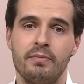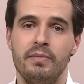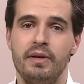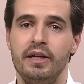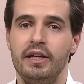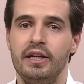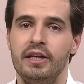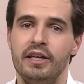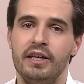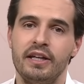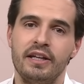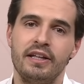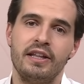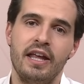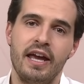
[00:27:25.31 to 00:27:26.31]

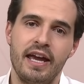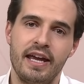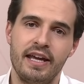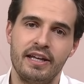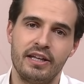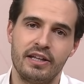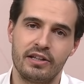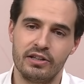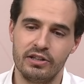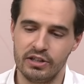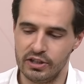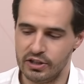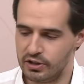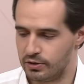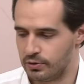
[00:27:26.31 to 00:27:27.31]
meaning they
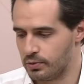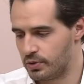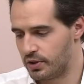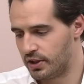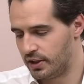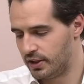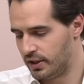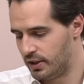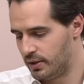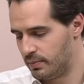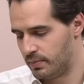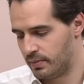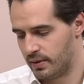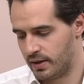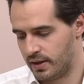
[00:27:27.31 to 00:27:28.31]
need to keep